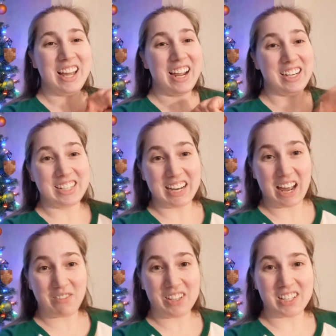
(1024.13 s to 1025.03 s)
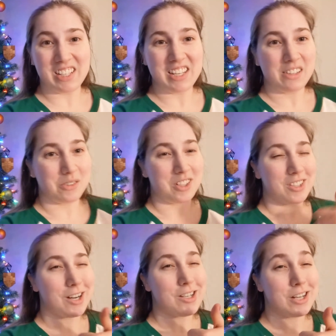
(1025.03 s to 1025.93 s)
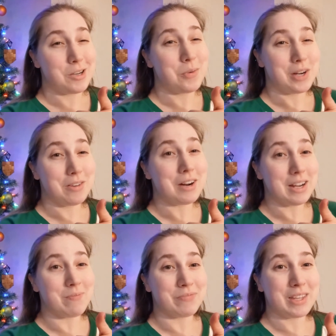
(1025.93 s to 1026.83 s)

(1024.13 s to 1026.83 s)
and it didn't happen, so we're gonna start January right,